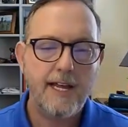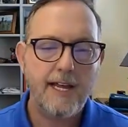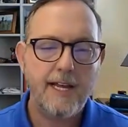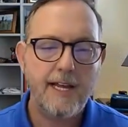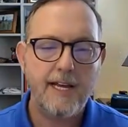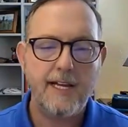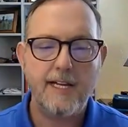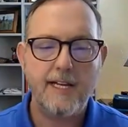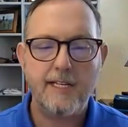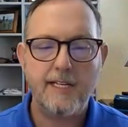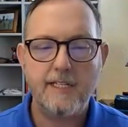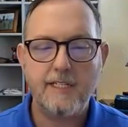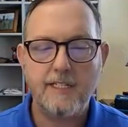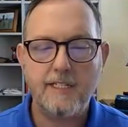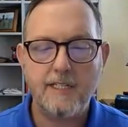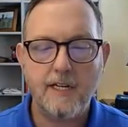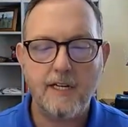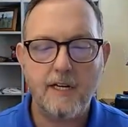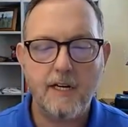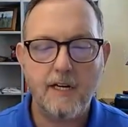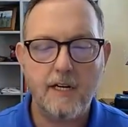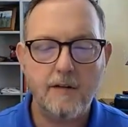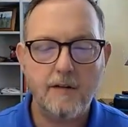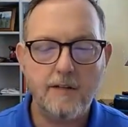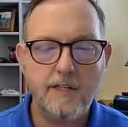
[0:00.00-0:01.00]
And
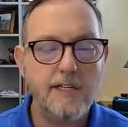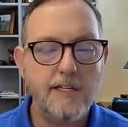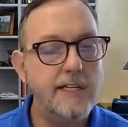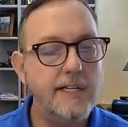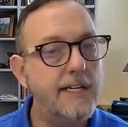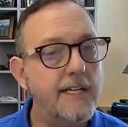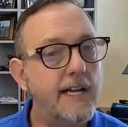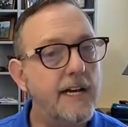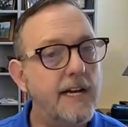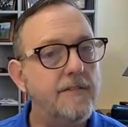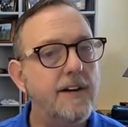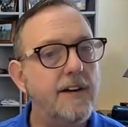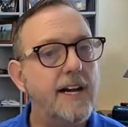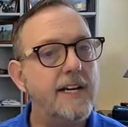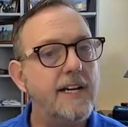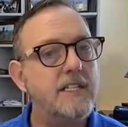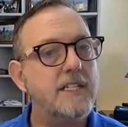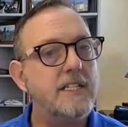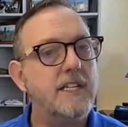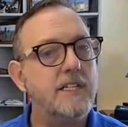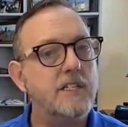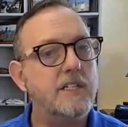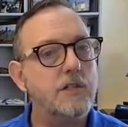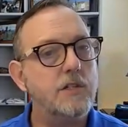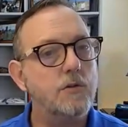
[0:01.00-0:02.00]
you need to have
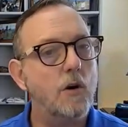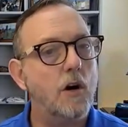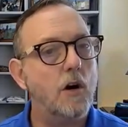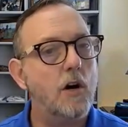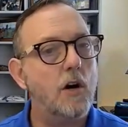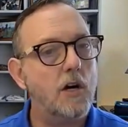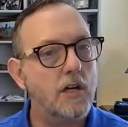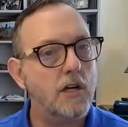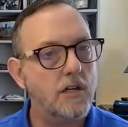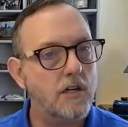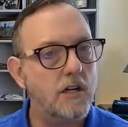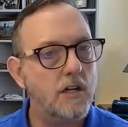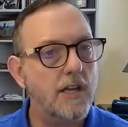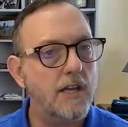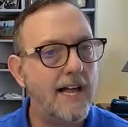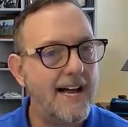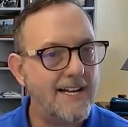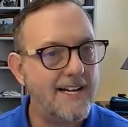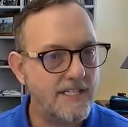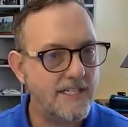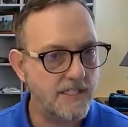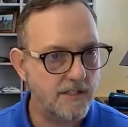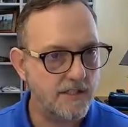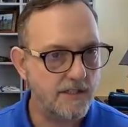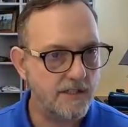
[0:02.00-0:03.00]
access to our
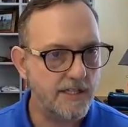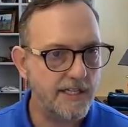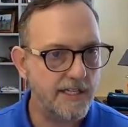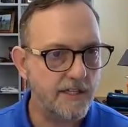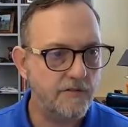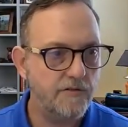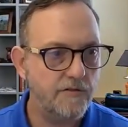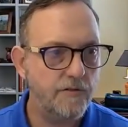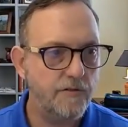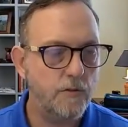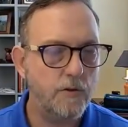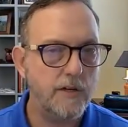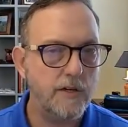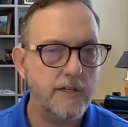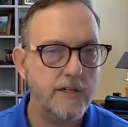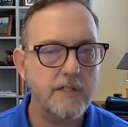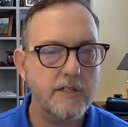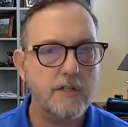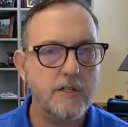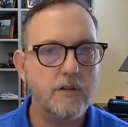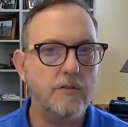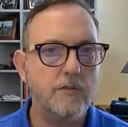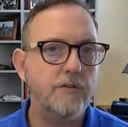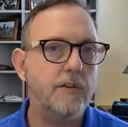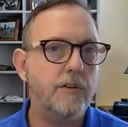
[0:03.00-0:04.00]
class link for it.
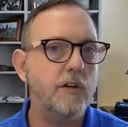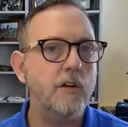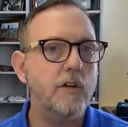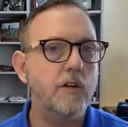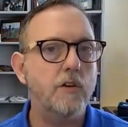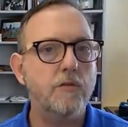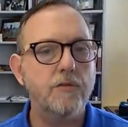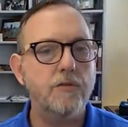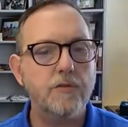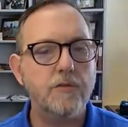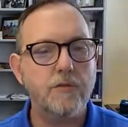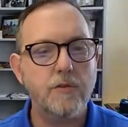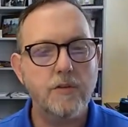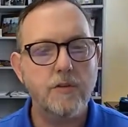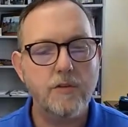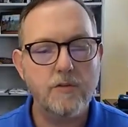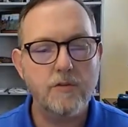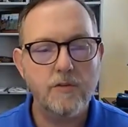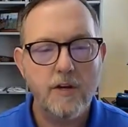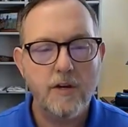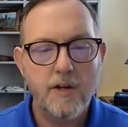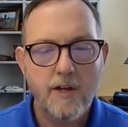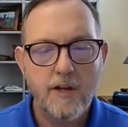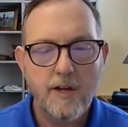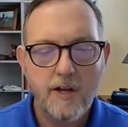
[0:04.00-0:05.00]
So if you go
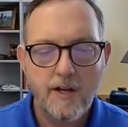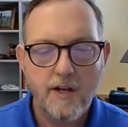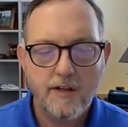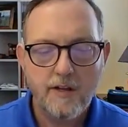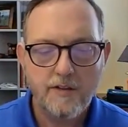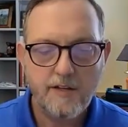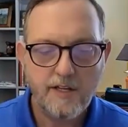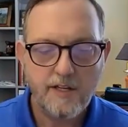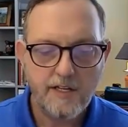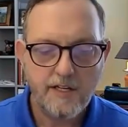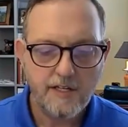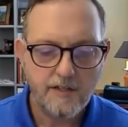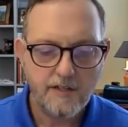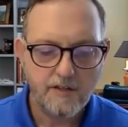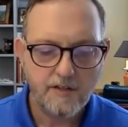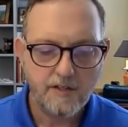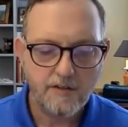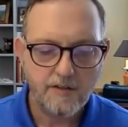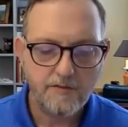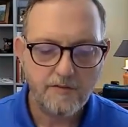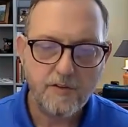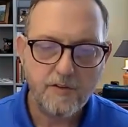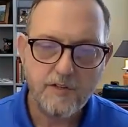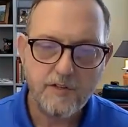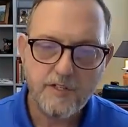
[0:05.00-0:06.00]
through
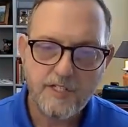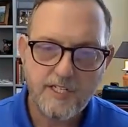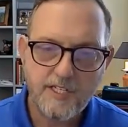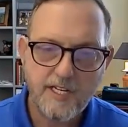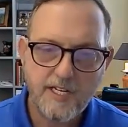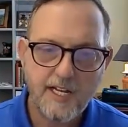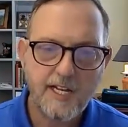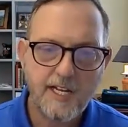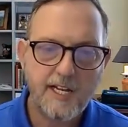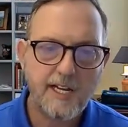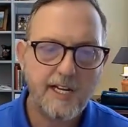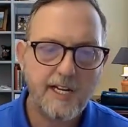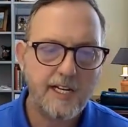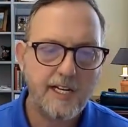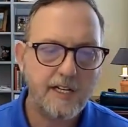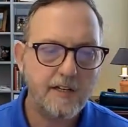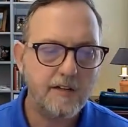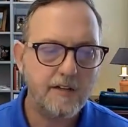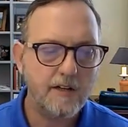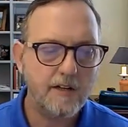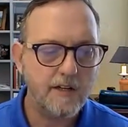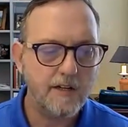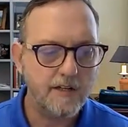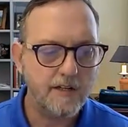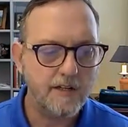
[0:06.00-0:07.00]
the first
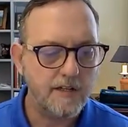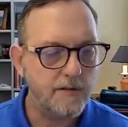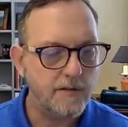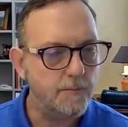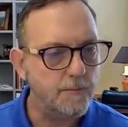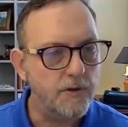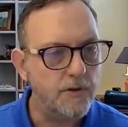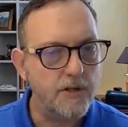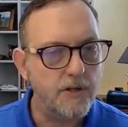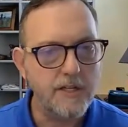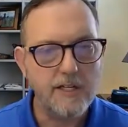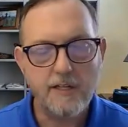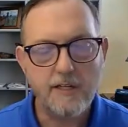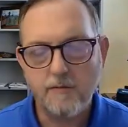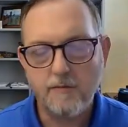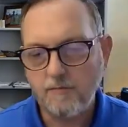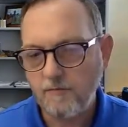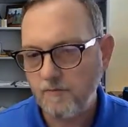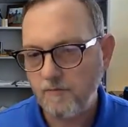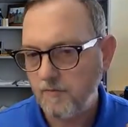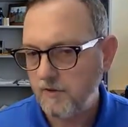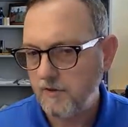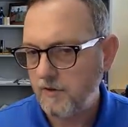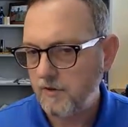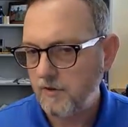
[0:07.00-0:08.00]
day complete,
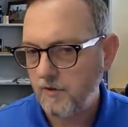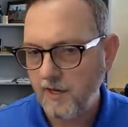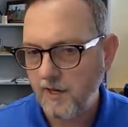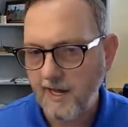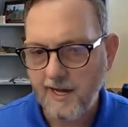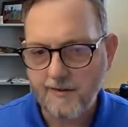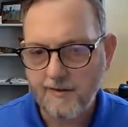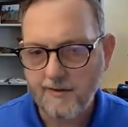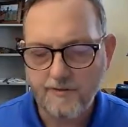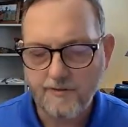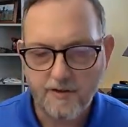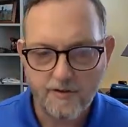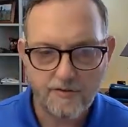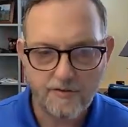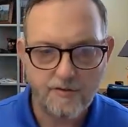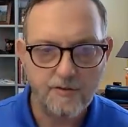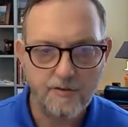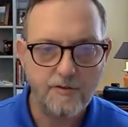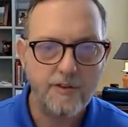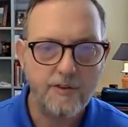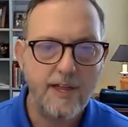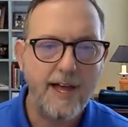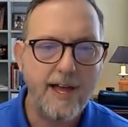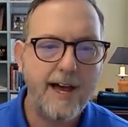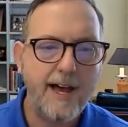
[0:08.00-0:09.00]
you'll have it
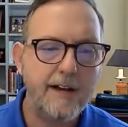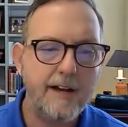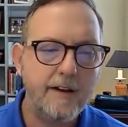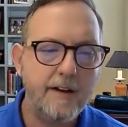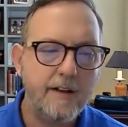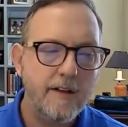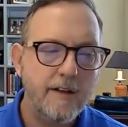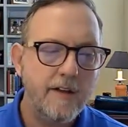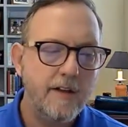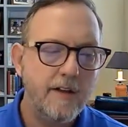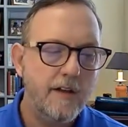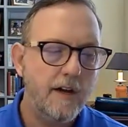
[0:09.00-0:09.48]
through that.